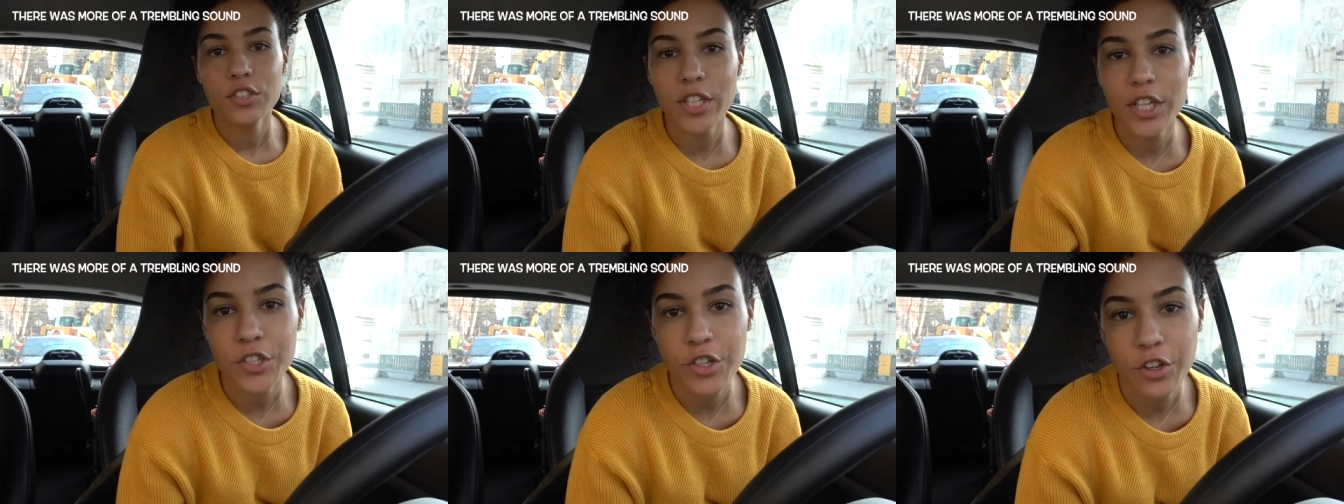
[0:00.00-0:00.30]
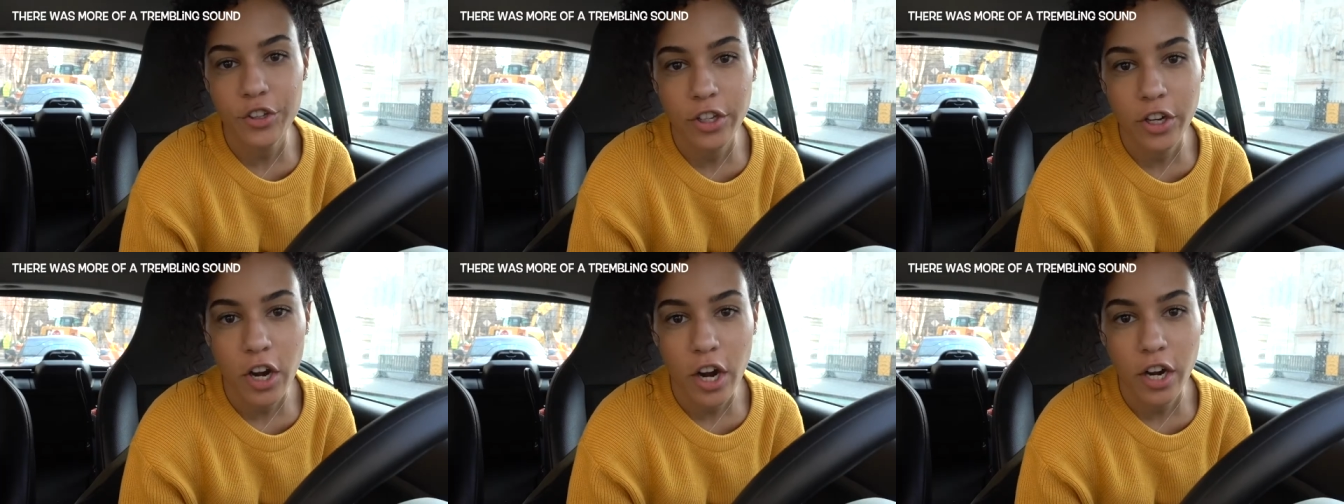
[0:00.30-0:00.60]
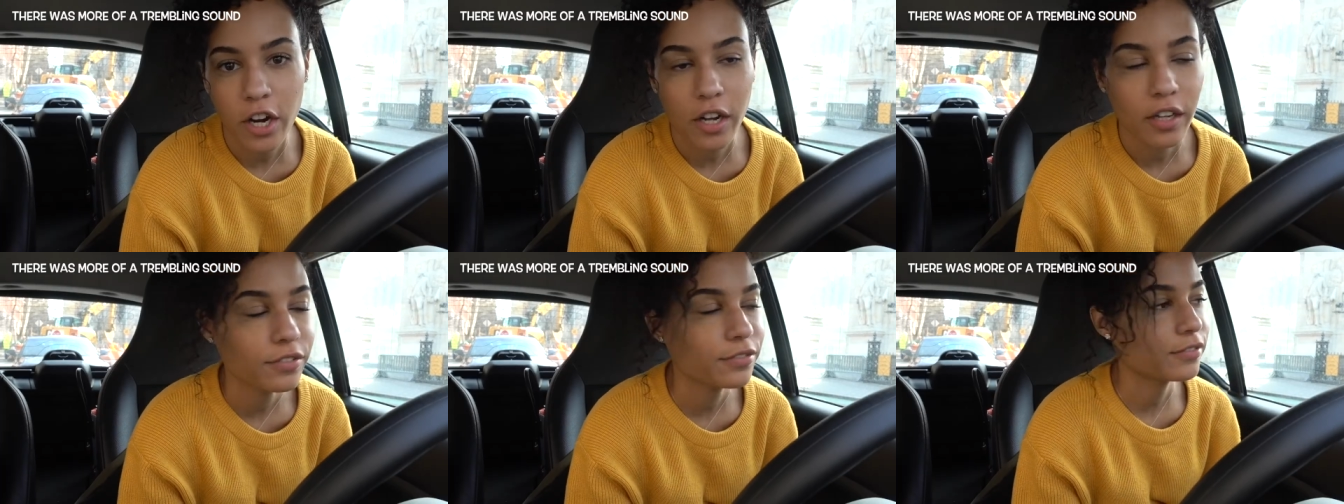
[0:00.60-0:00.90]
So I turned the
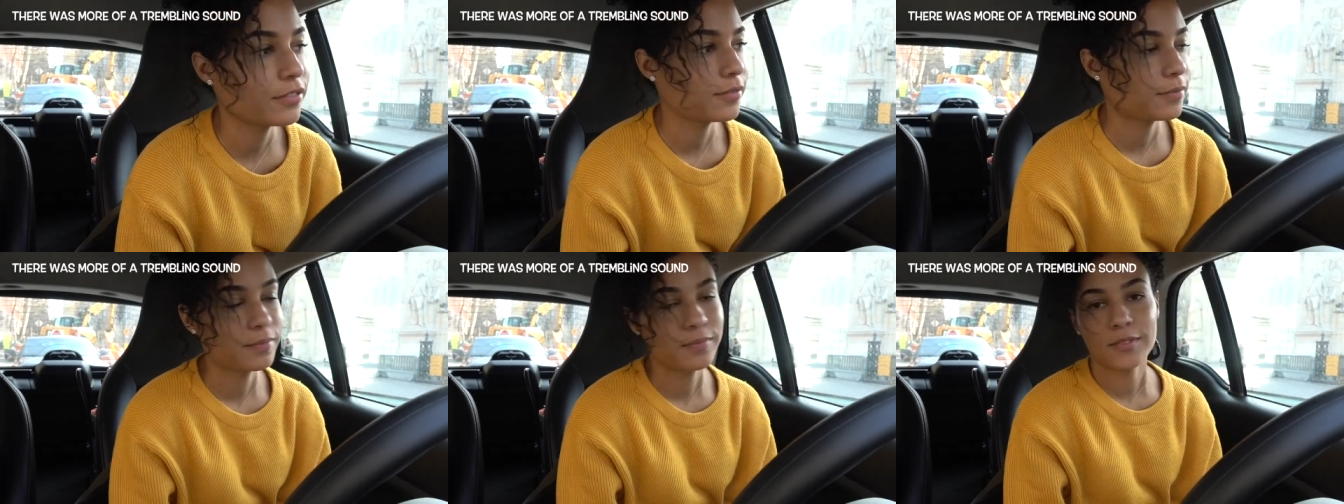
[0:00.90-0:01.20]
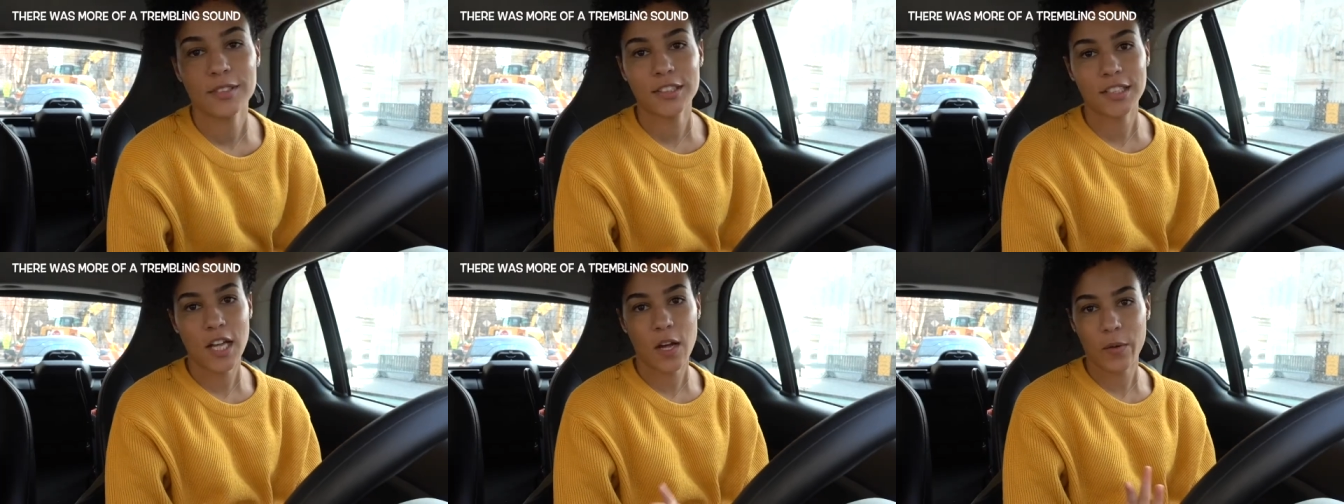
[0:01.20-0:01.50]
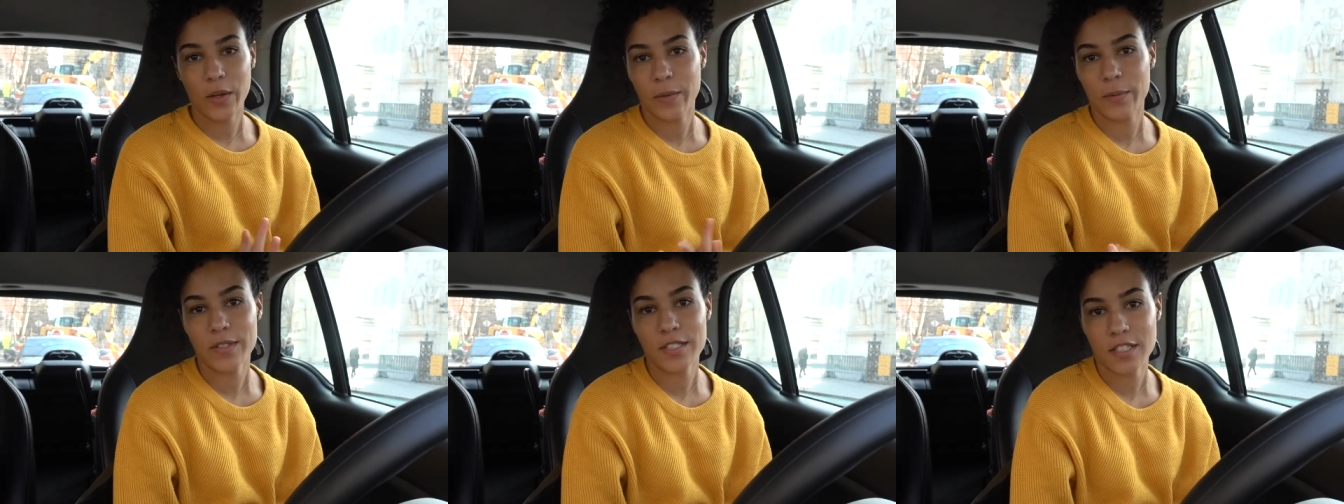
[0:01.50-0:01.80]
car off, so that
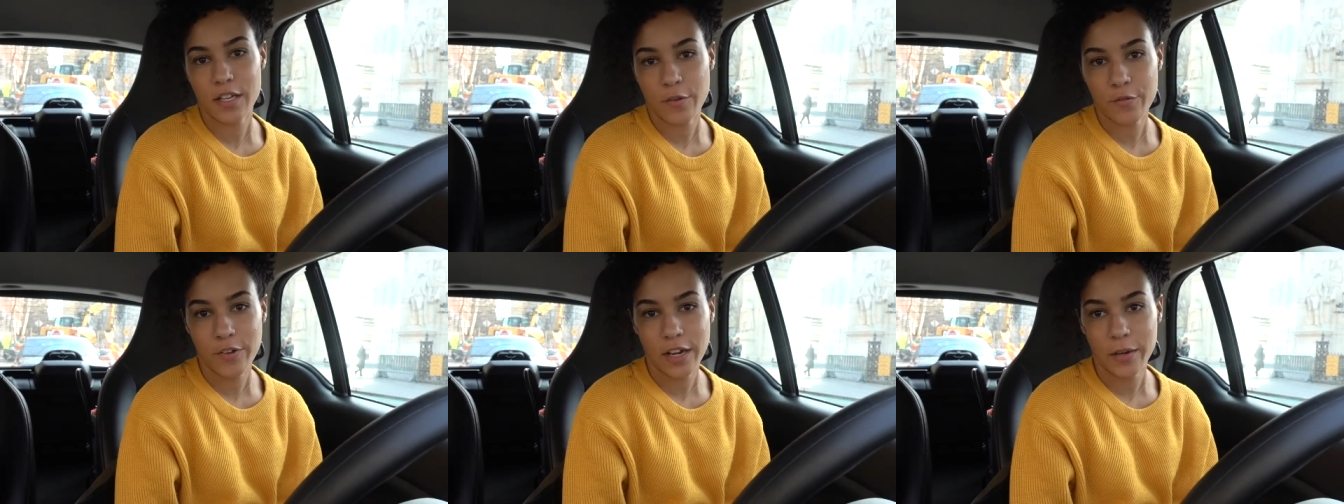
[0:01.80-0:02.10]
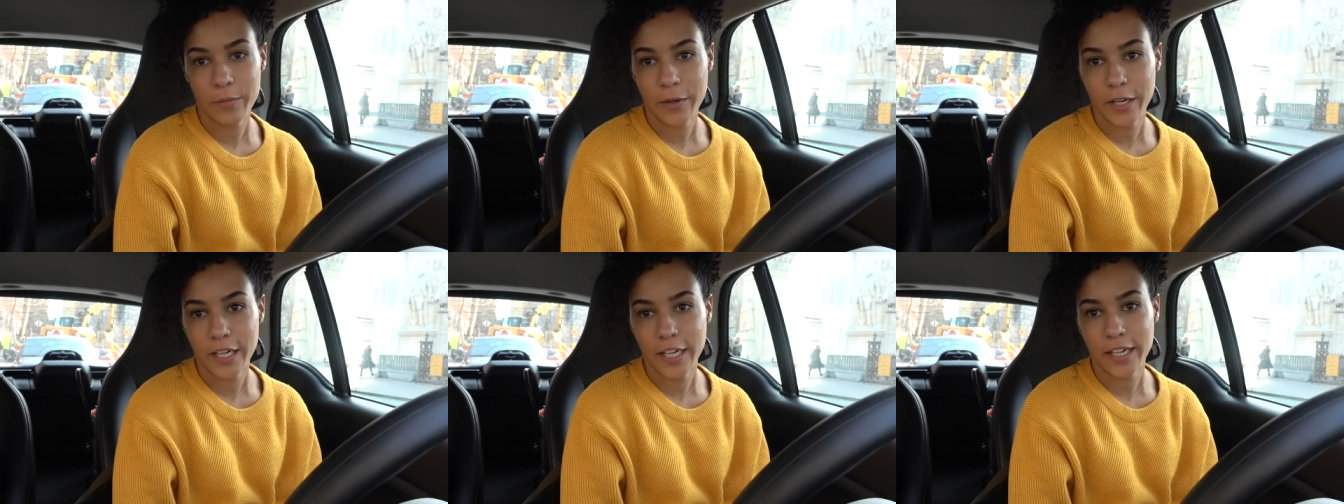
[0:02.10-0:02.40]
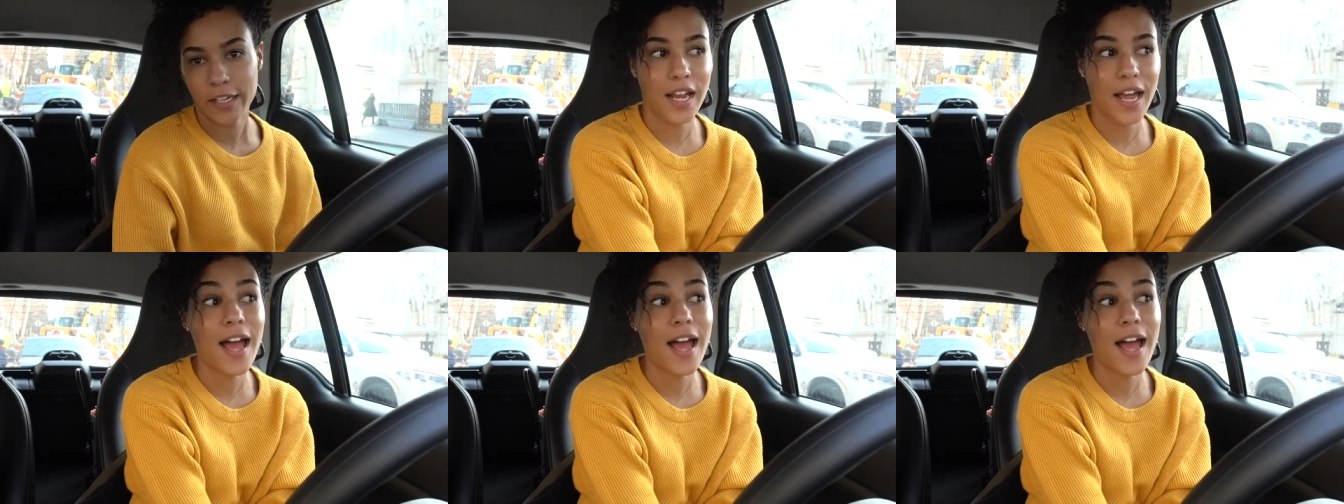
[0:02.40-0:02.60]
way it would stop vibrating.